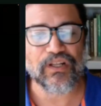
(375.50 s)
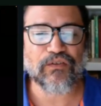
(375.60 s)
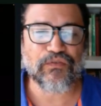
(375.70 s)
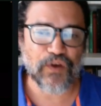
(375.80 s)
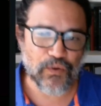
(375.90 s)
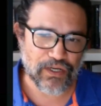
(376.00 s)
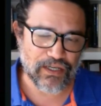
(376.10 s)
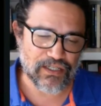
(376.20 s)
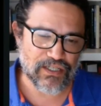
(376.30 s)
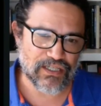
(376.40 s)

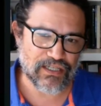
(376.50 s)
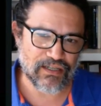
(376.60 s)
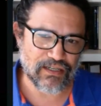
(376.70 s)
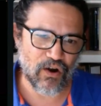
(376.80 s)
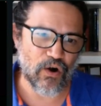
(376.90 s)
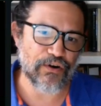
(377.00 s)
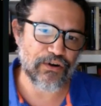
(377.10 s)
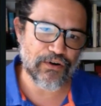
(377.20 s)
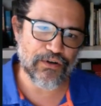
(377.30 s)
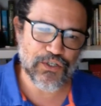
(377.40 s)
focus our
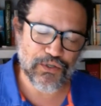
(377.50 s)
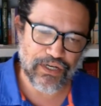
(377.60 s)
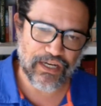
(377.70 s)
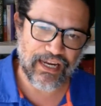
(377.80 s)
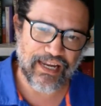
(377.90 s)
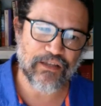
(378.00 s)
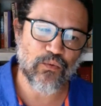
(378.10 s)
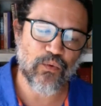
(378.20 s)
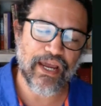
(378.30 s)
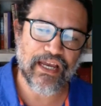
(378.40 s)
nurturing in the
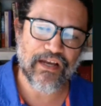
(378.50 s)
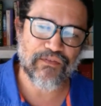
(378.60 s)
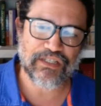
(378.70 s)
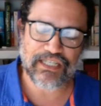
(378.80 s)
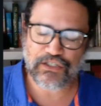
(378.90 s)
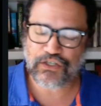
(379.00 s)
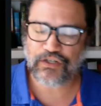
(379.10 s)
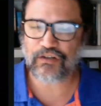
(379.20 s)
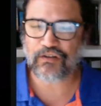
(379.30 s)
way of additional